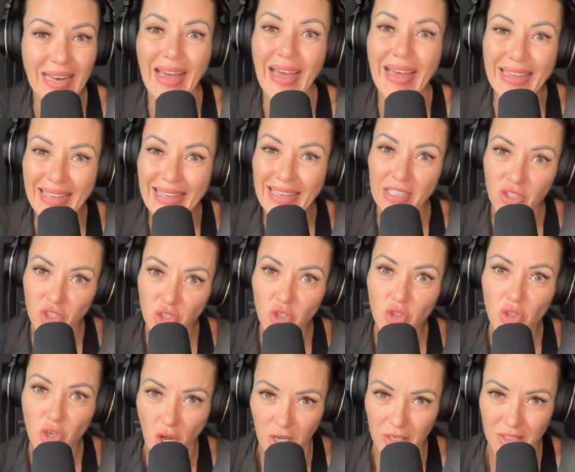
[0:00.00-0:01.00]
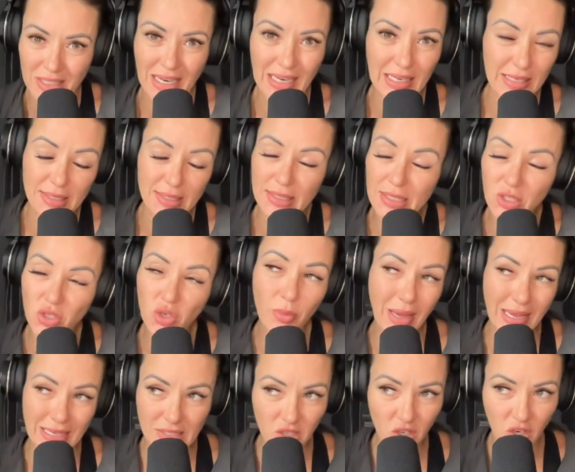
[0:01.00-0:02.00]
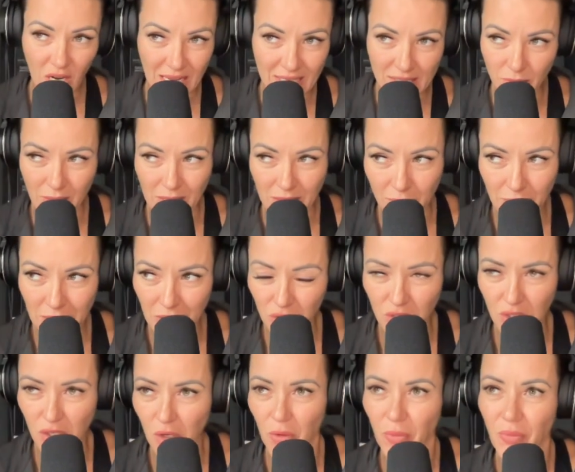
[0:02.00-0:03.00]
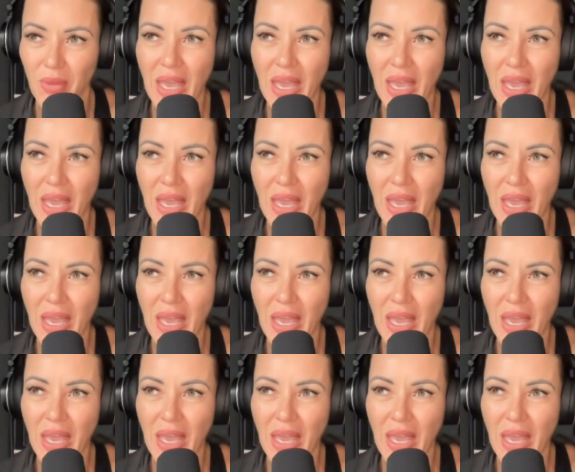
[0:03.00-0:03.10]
I kid you not. I listened to a masterclass with him years ago.